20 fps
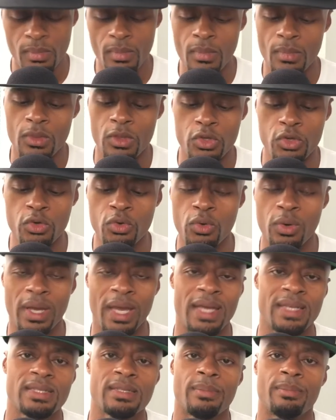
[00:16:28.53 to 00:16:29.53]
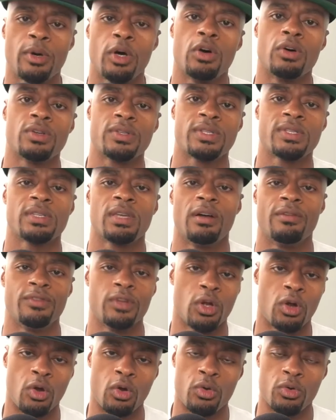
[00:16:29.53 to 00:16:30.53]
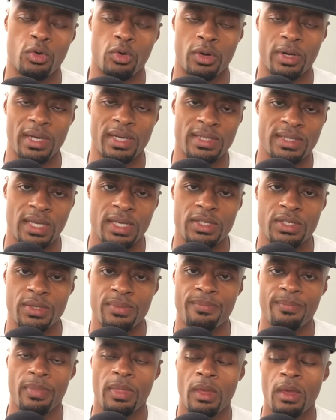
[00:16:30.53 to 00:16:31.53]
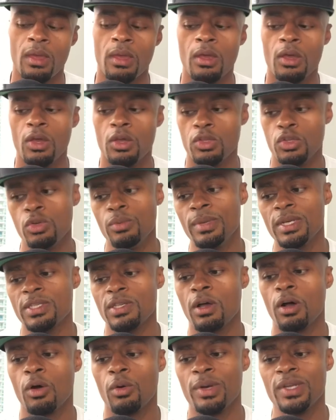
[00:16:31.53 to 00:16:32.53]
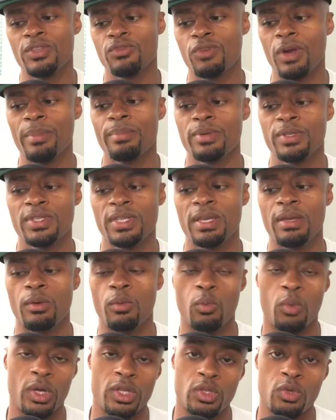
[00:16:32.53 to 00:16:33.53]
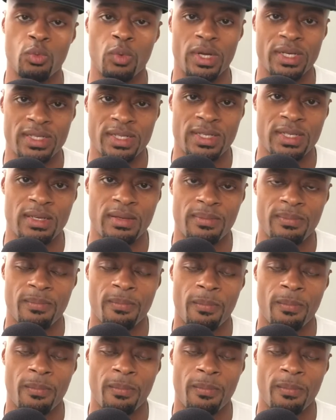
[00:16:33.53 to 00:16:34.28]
you, as the boss of your own organization, you must always represent what you want to see.